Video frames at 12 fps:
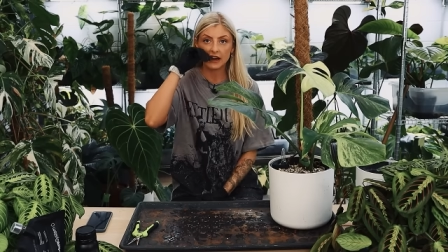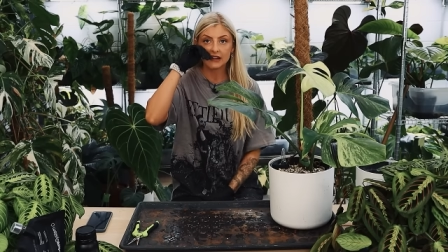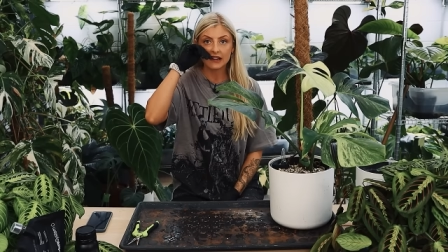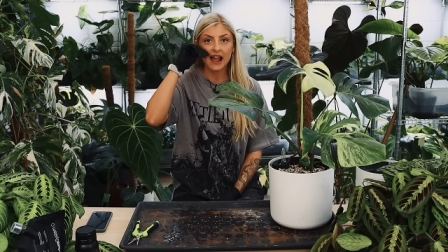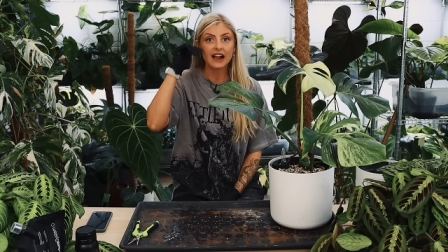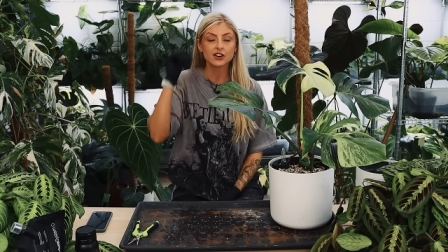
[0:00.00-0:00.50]
That
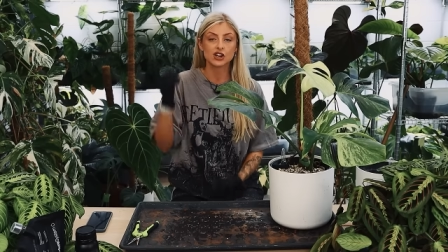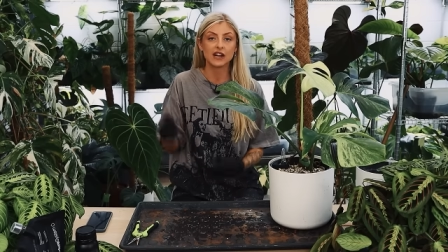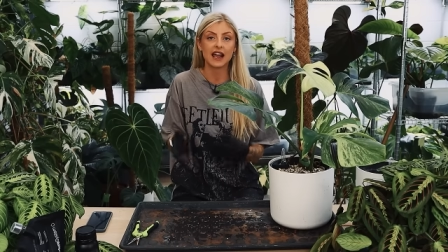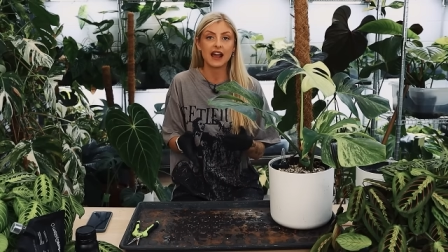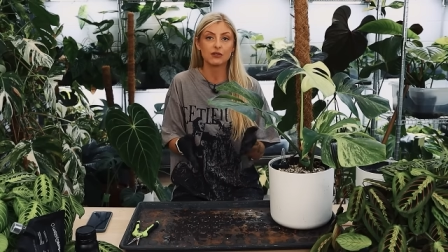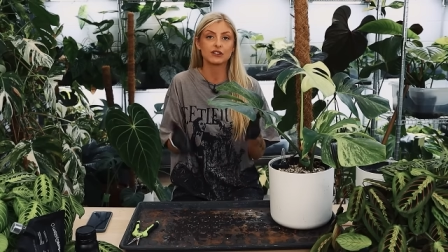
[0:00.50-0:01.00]
is
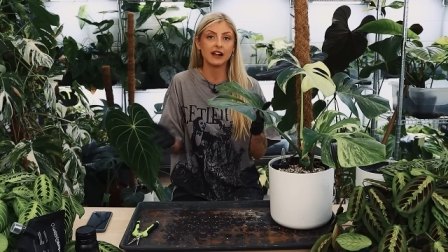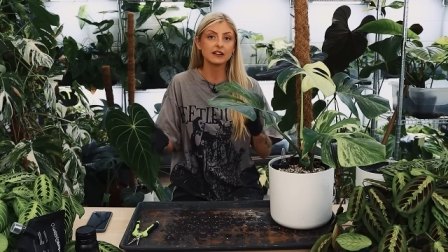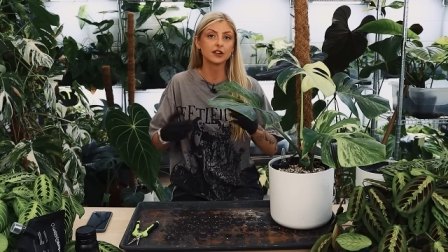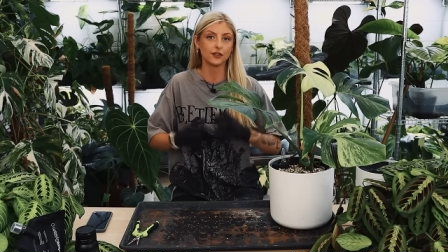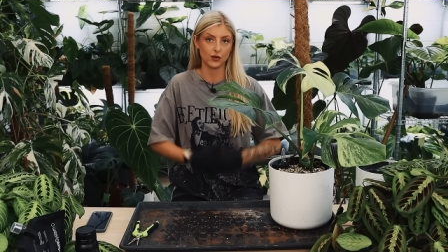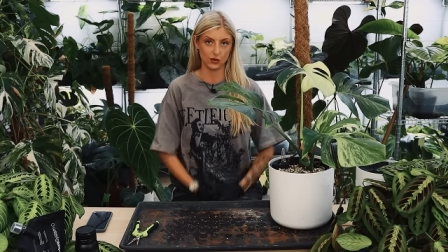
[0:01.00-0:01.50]
actually how
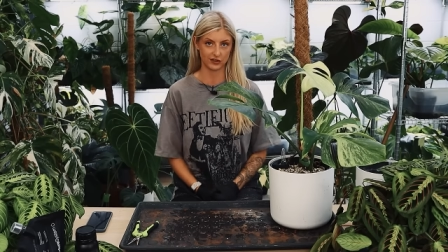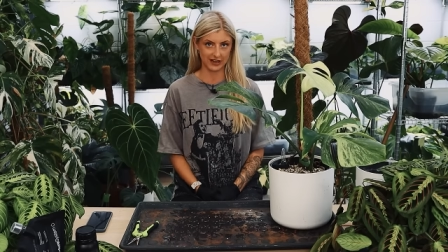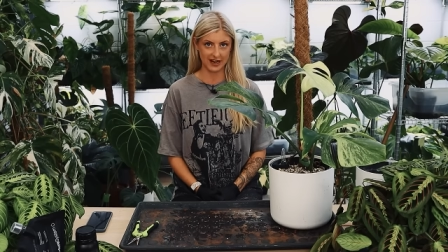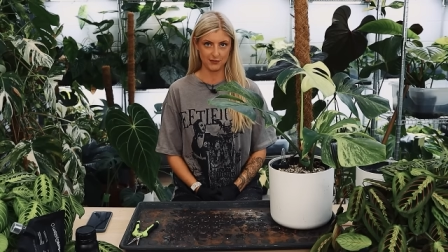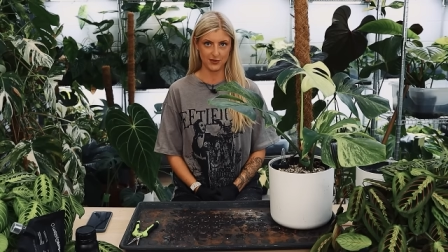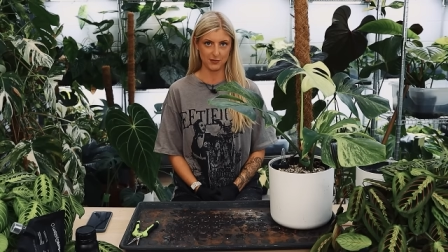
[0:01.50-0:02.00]
Delta Force
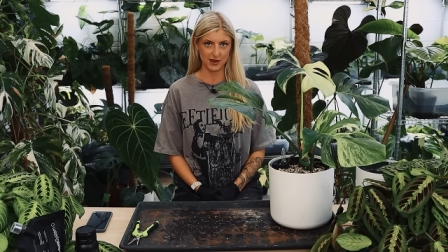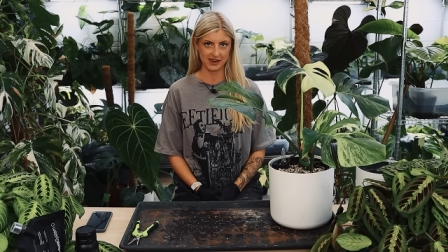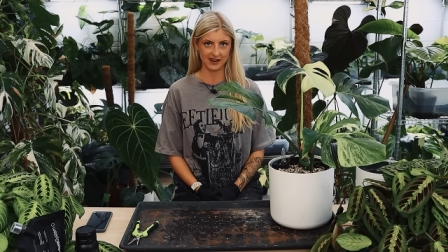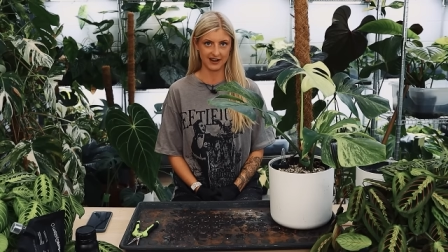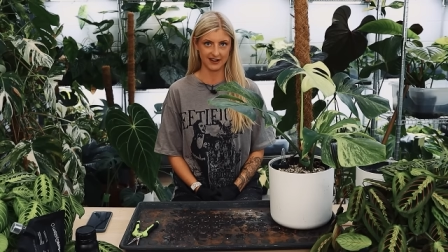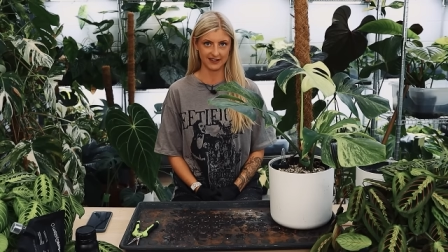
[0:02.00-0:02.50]
came to
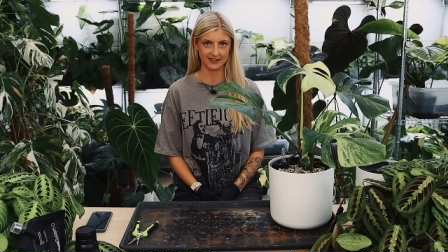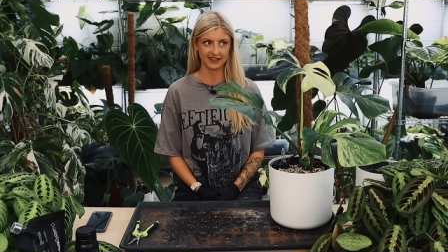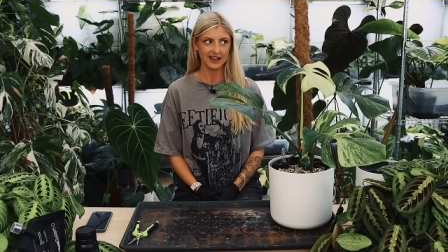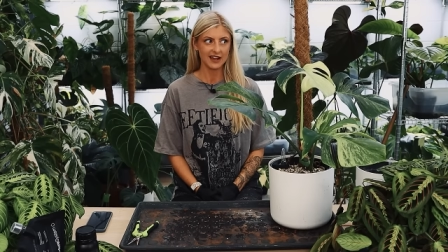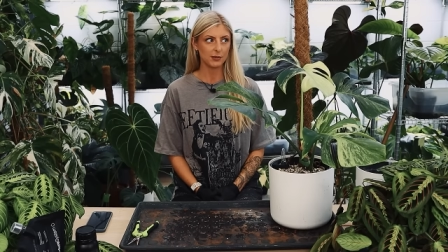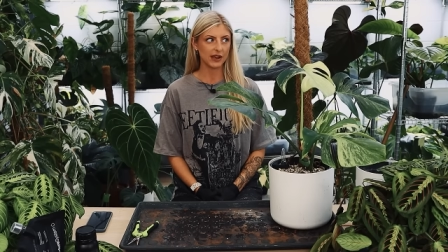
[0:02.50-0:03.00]
be, guys,